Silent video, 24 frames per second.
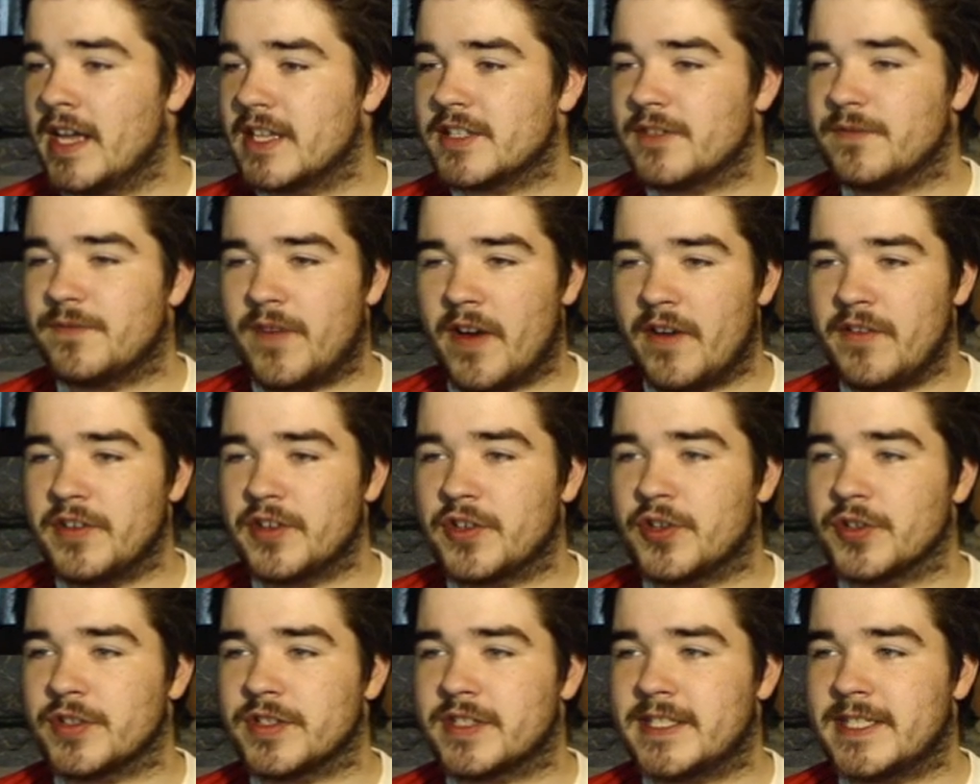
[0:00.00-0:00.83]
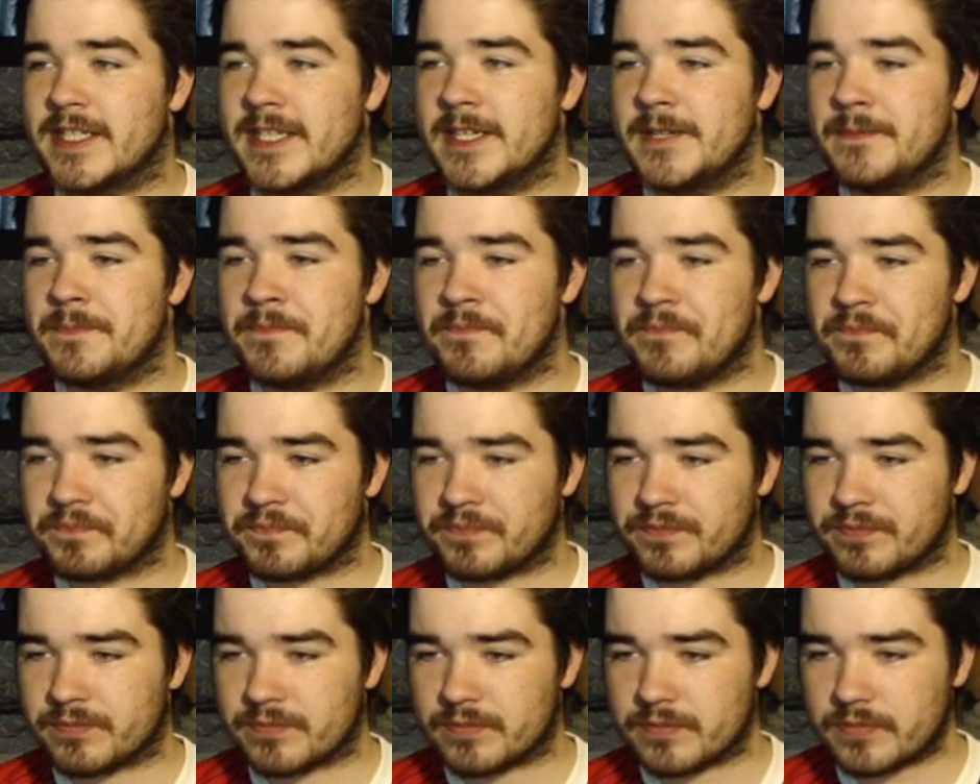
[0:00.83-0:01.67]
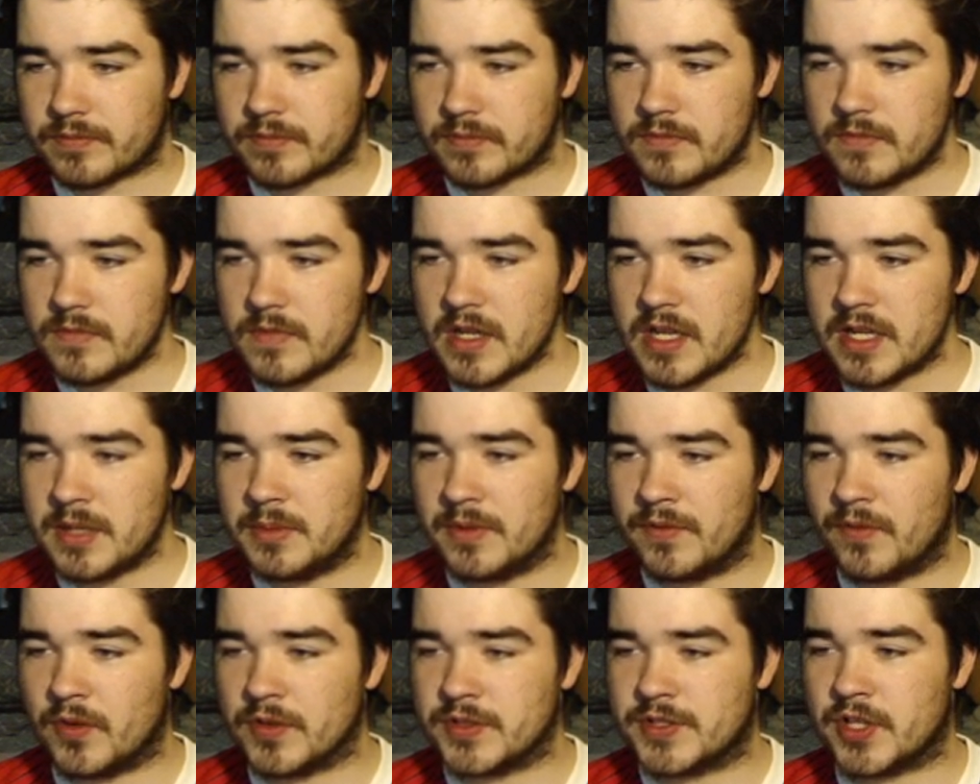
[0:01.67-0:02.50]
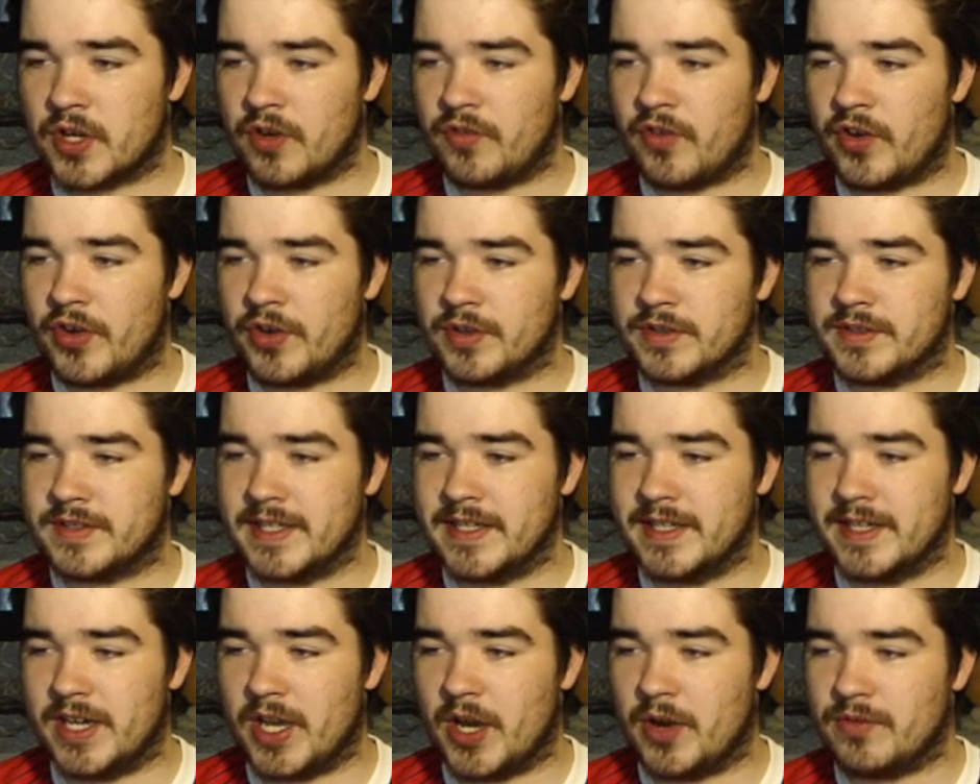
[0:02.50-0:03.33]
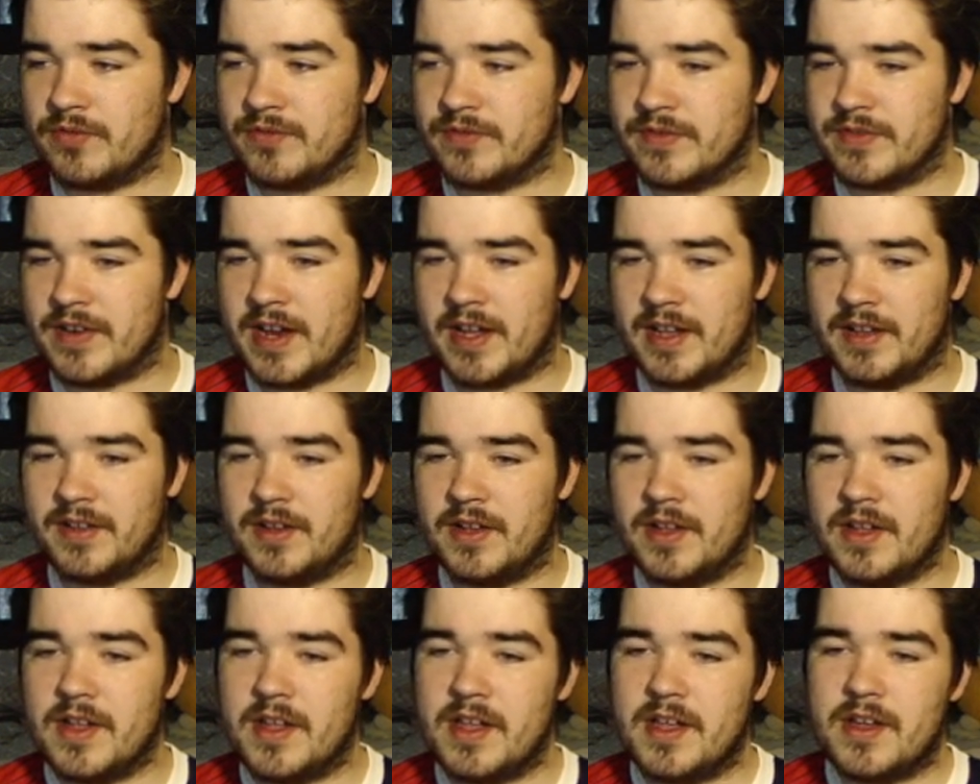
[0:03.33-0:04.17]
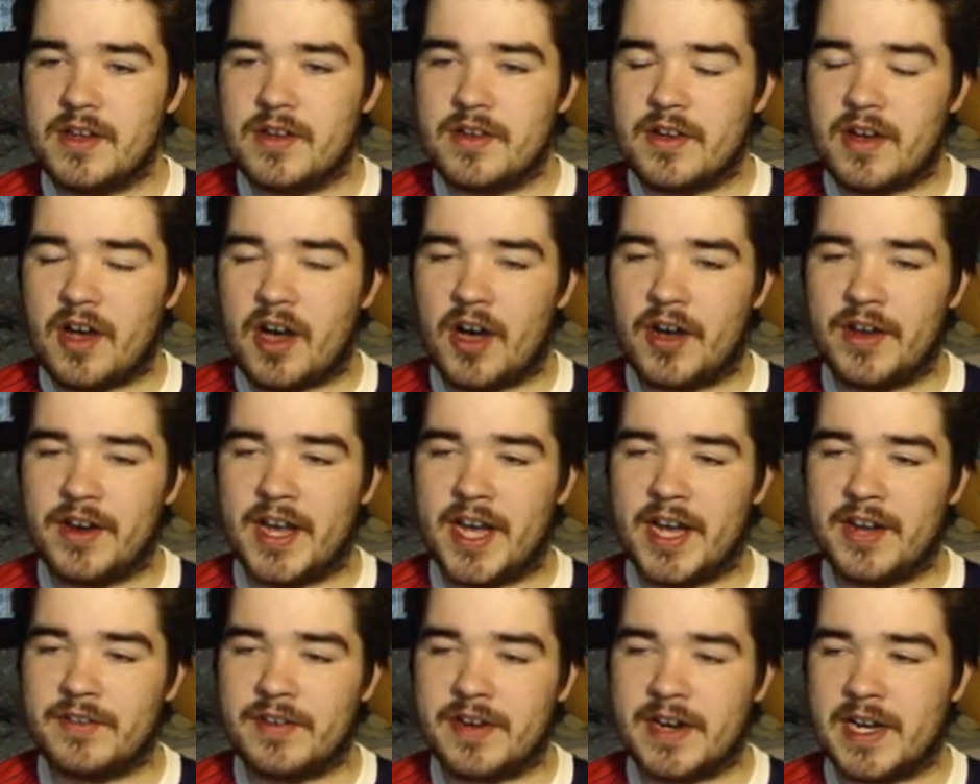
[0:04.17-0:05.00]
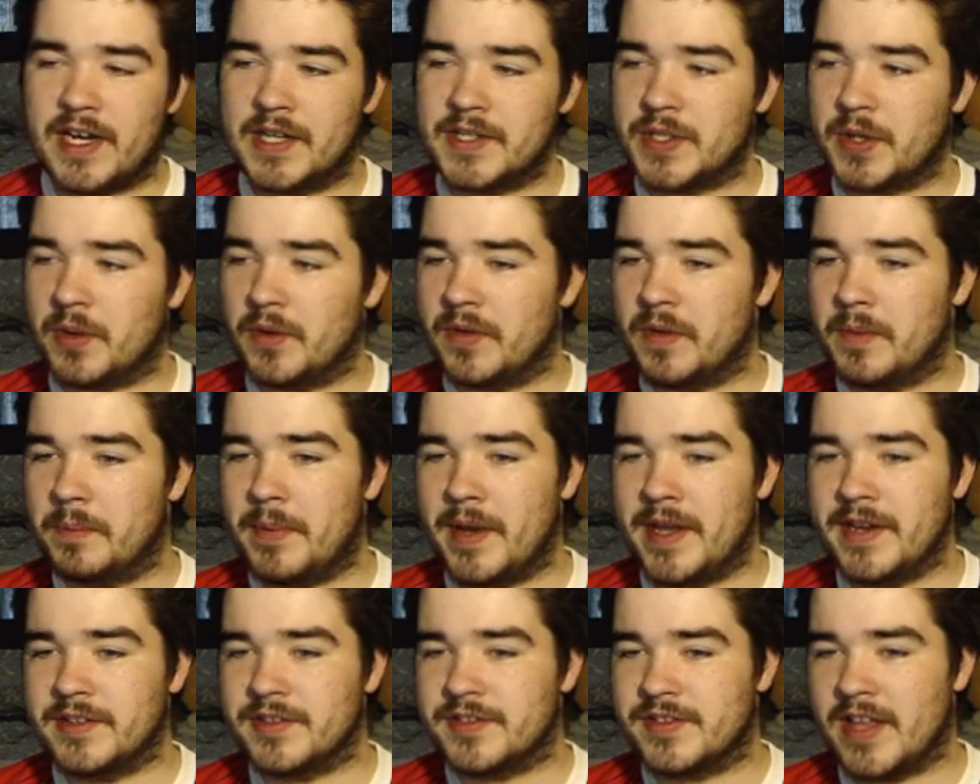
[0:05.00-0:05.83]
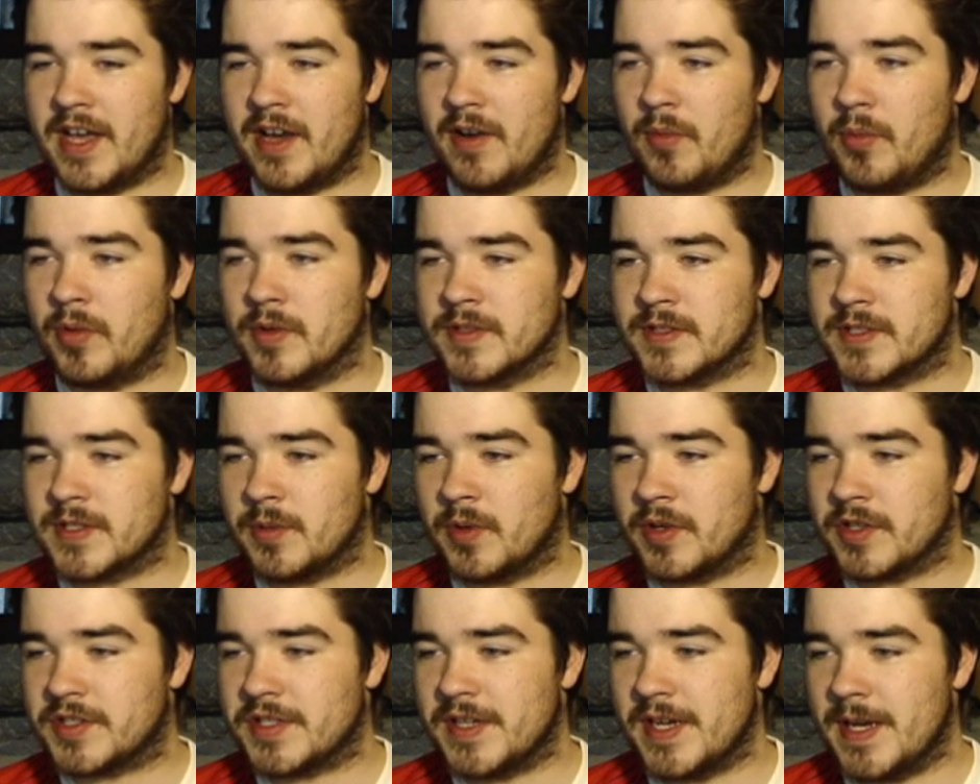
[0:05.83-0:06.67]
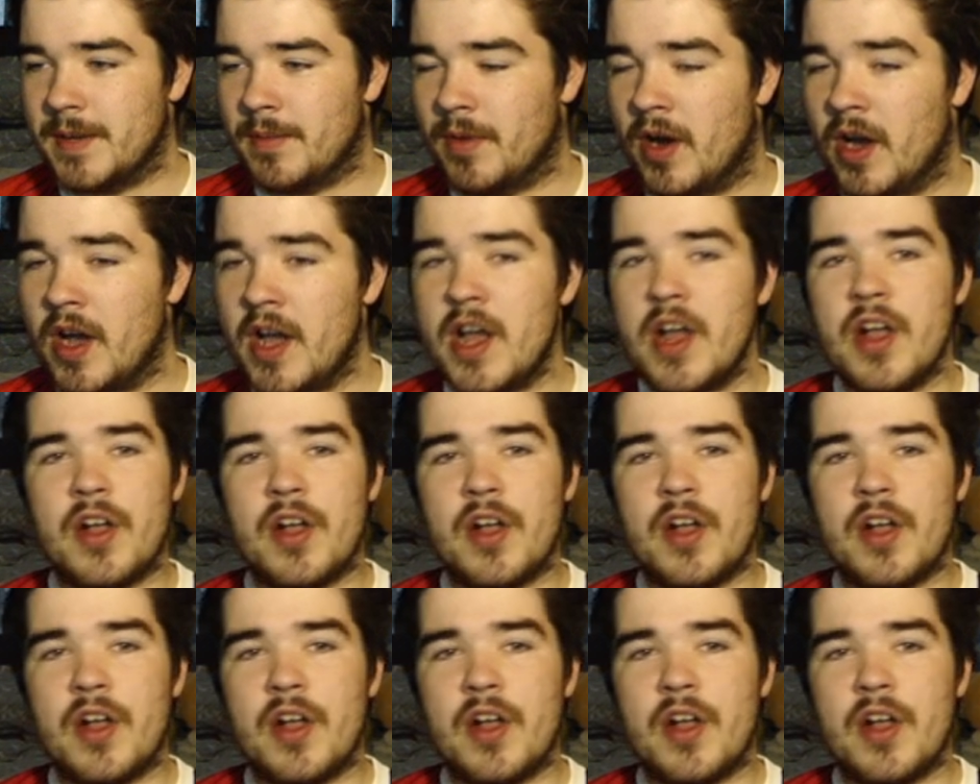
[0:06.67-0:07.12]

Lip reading: It's a very good team. And we've also got Ronaldinho and R9 Ronaldo on the bench there, and 1 Thorch Neymar.